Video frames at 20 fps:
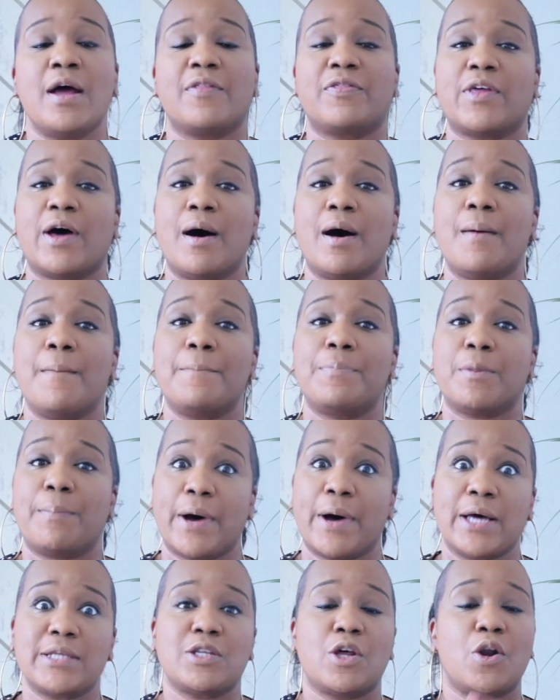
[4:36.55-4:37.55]
that the
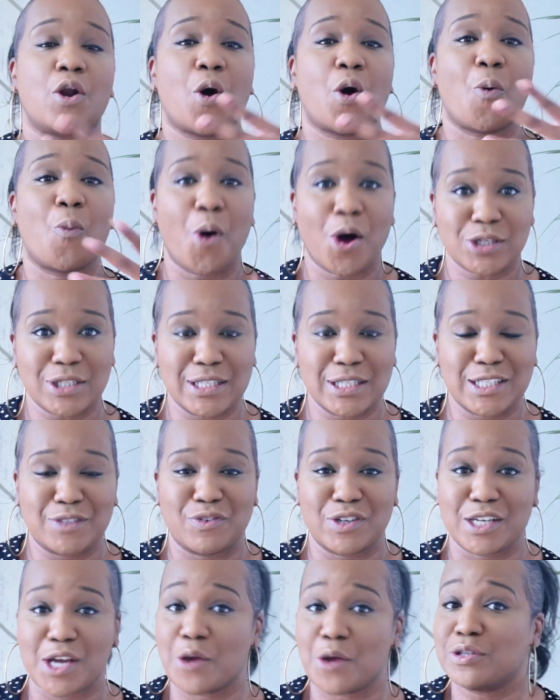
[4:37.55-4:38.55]
person watching this
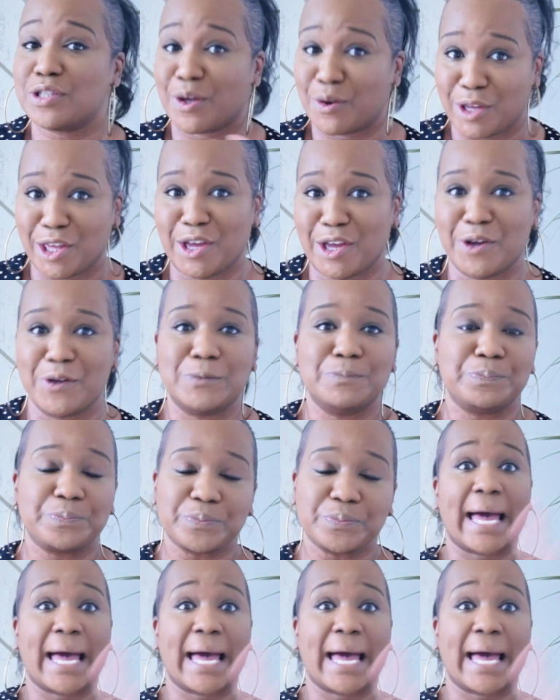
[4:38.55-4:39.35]
video, so you,